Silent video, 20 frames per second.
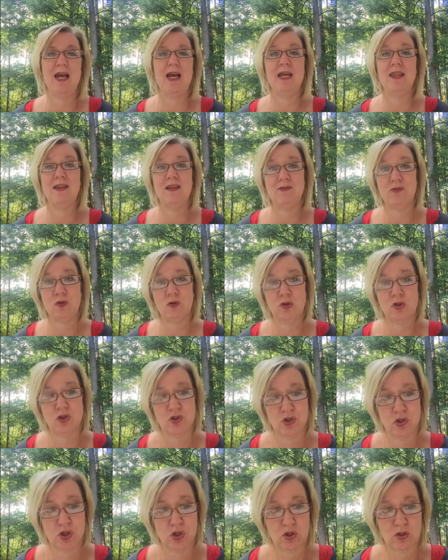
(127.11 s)
And then of course
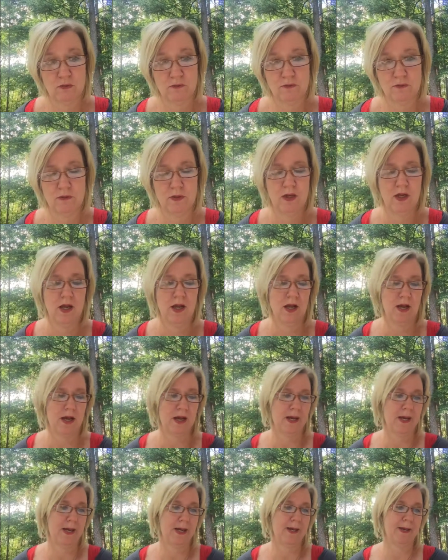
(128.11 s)
sugar.
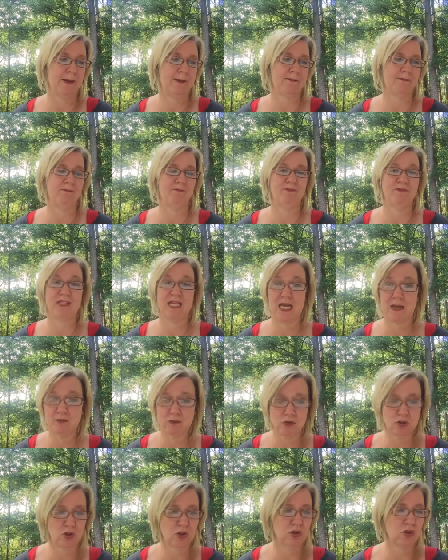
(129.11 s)
Um,
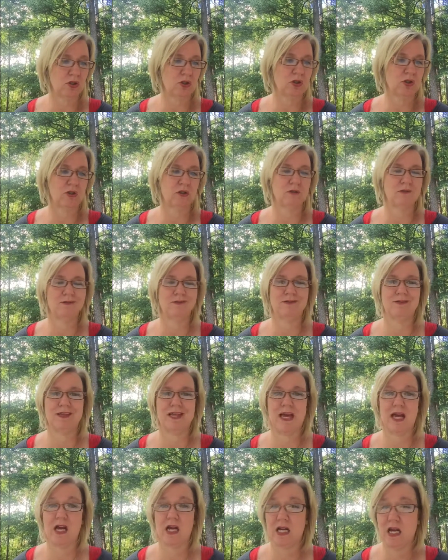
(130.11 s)
table sugar,
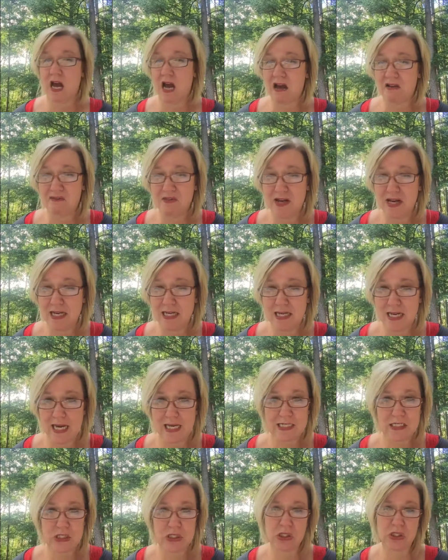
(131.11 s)
that agave
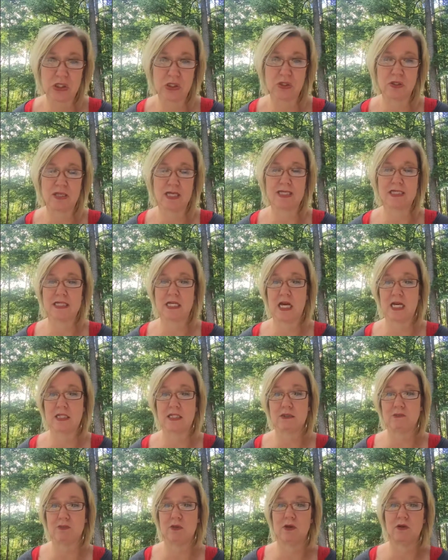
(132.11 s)
nectar that's
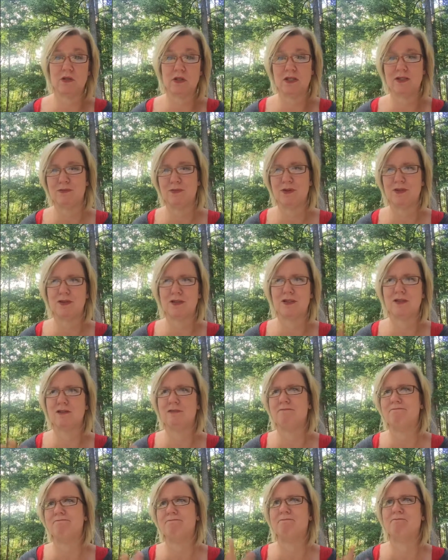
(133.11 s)
not supposed, it's supposed to